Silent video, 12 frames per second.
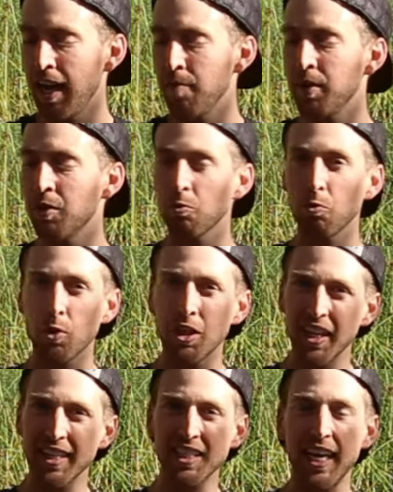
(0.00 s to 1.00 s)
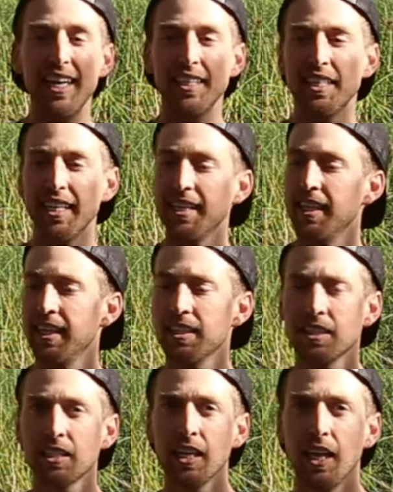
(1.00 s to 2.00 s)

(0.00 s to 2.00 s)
I've been really excited to get this.